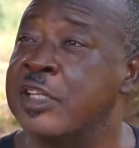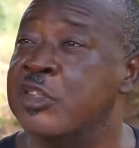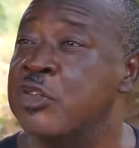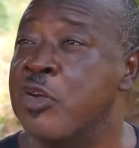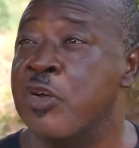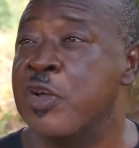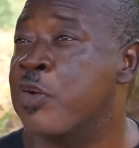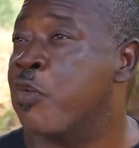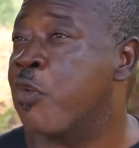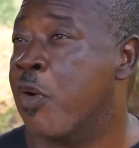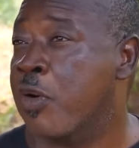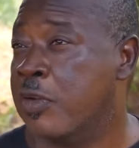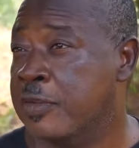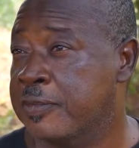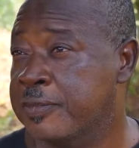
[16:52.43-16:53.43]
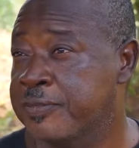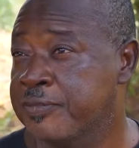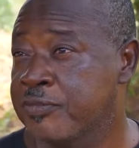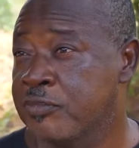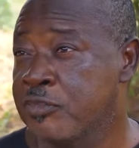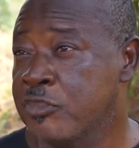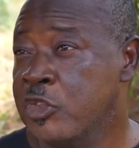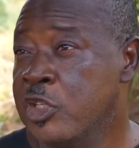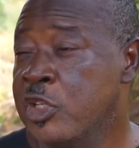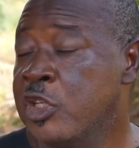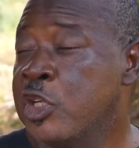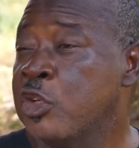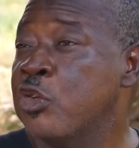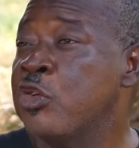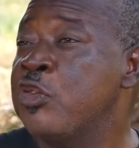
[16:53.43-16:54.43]
has no equal.
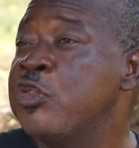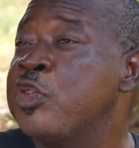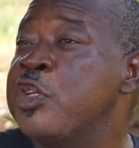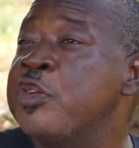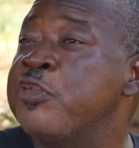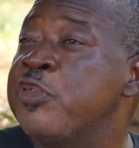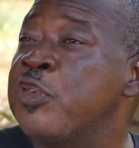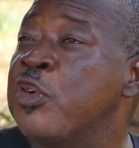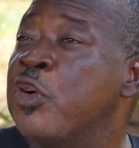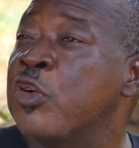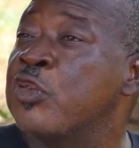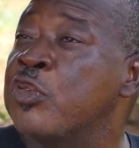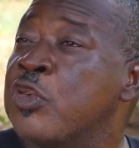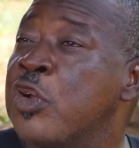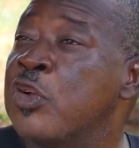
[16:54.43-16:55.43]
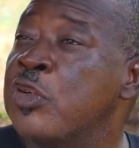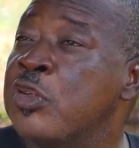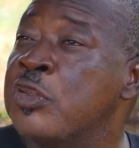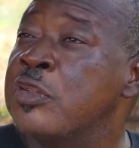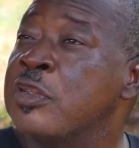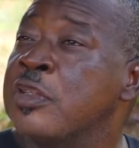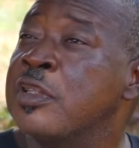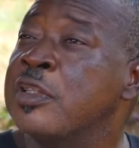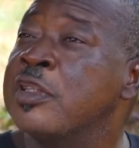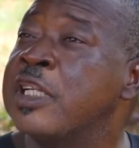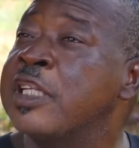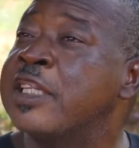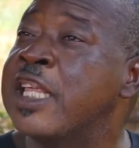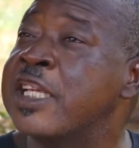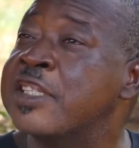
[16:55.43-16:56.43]
He couldn't even control
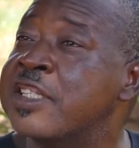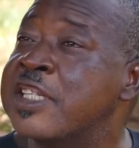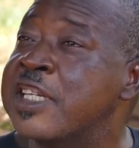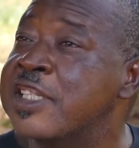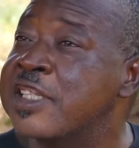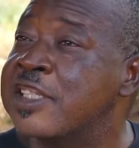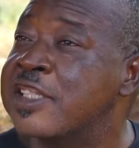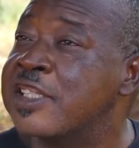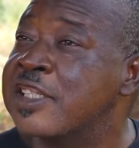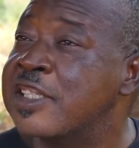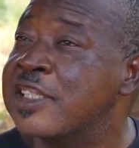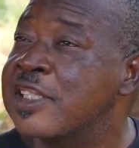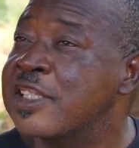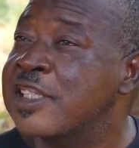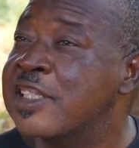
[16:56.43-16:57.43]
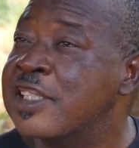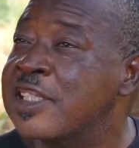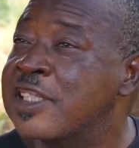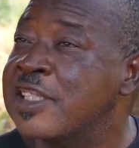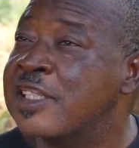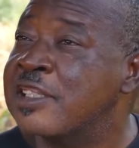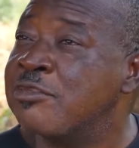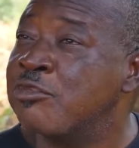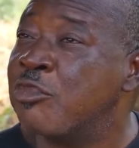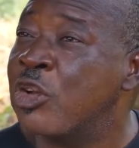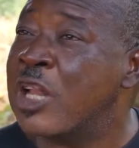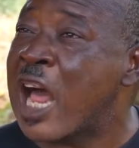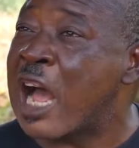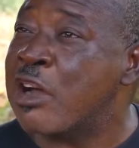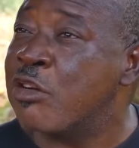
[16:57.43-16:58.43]
the testes. You
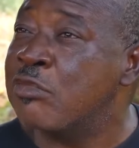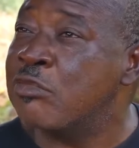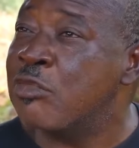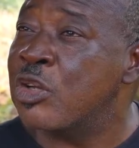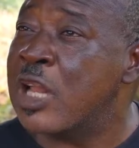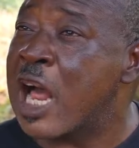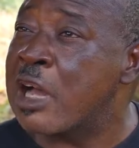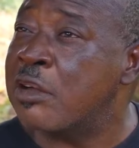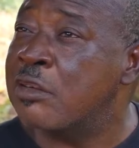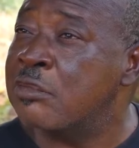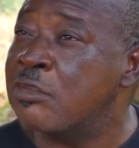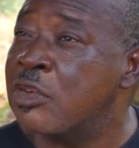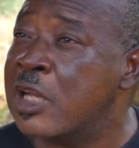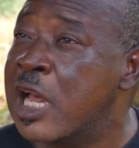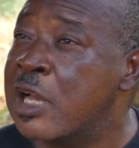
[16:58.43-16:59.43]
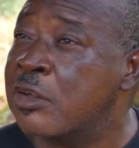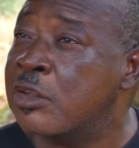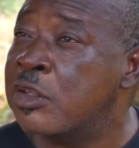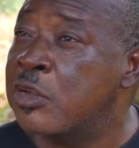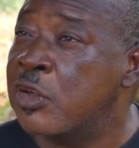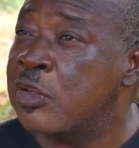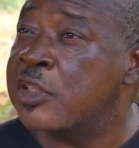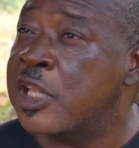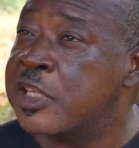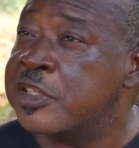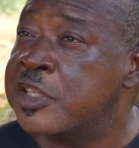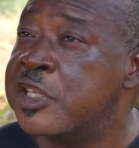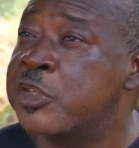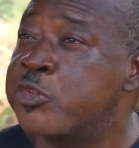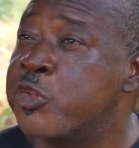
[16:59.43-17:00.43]
know,
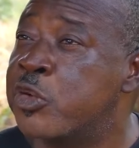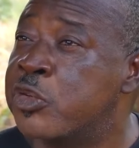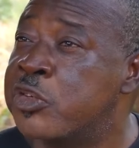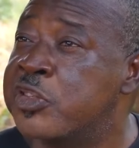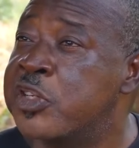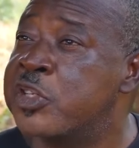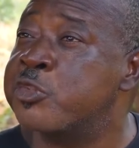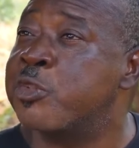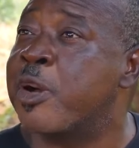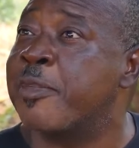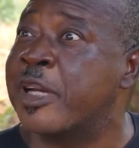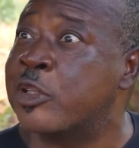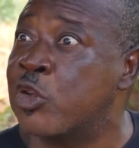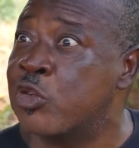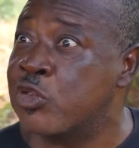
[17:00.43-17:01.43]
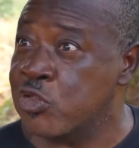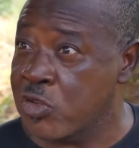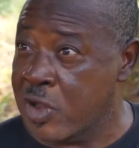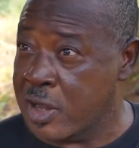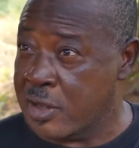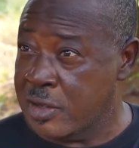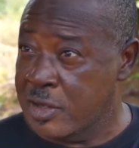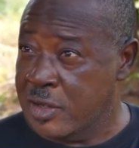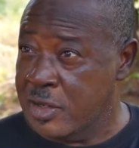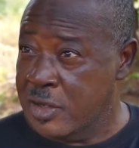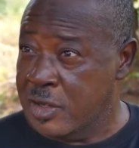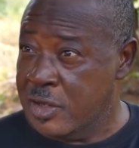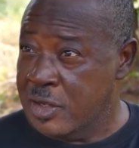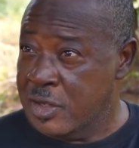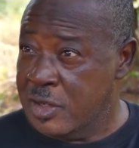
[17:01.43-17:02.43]
testes produces spermatozoa,
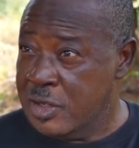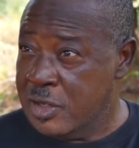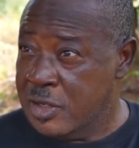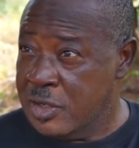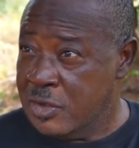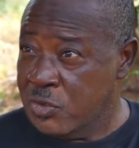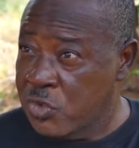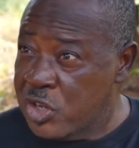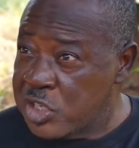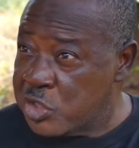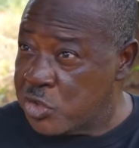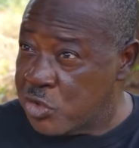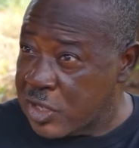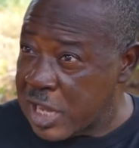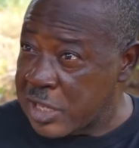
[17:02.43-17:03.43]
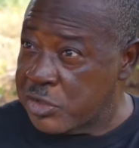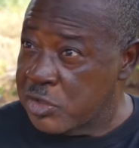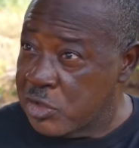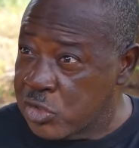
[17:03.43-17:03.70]
which you can